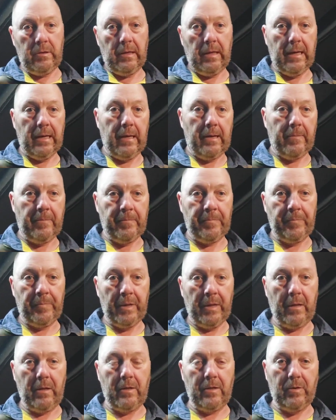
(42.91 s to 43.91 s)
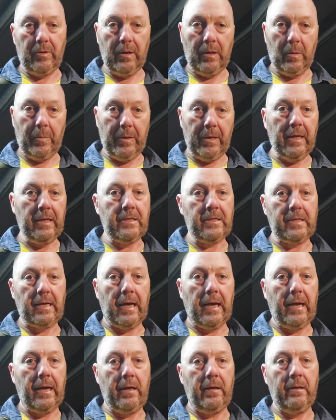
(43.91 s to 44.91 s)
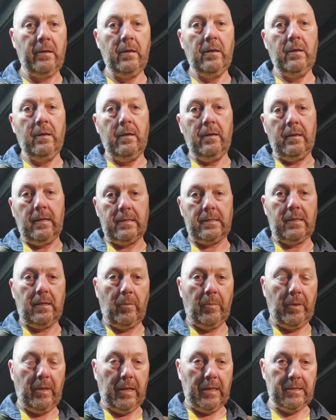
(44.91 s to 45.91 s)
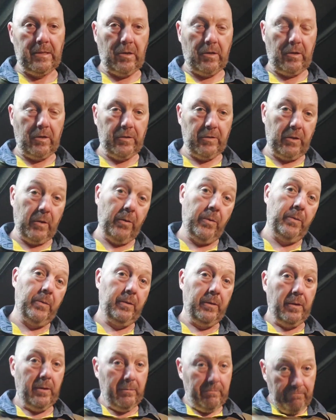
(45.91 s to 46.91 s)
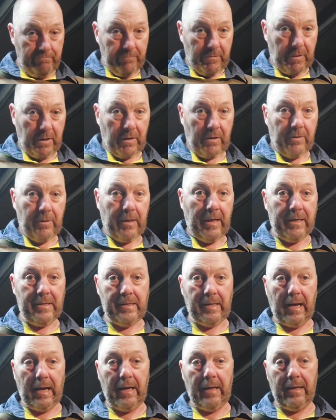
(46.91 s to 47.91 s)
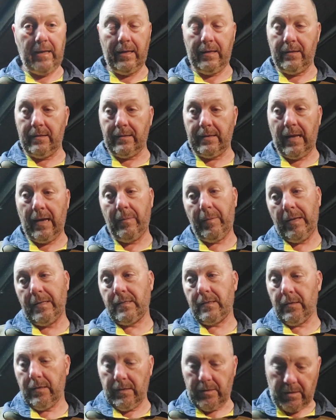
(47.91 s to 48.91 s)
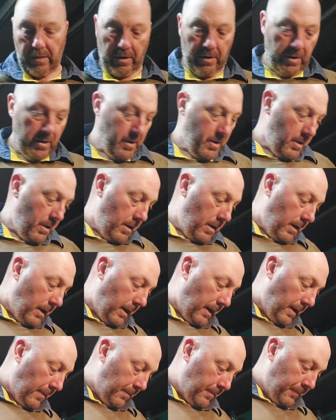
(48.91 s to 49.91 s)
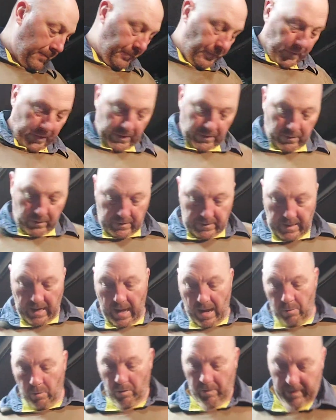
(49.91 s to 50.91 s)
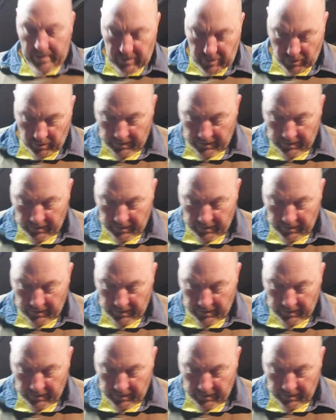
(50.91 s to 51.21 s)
You know, do a little bit each day, and that's a little bit less you got to do, you know, each day at the end of the day basically. So today what I'm going to